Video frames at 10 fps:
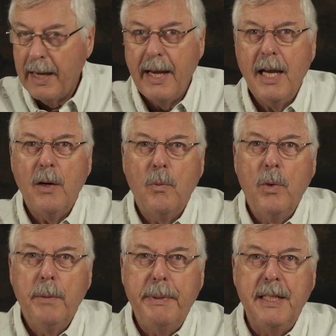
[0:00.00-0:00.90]
it
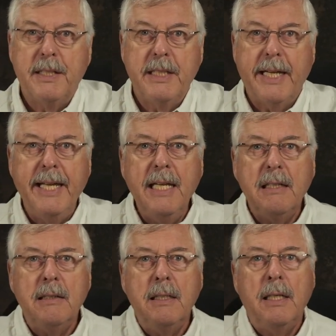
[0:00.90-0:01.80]
would be sticky
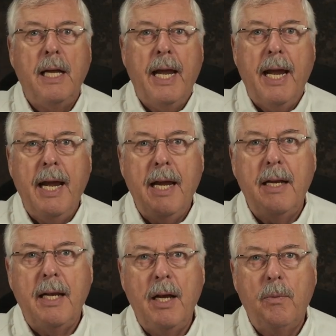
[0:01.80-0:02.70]

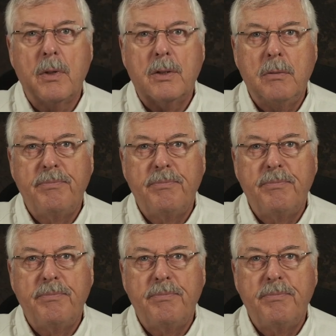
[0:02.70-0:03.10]
and it will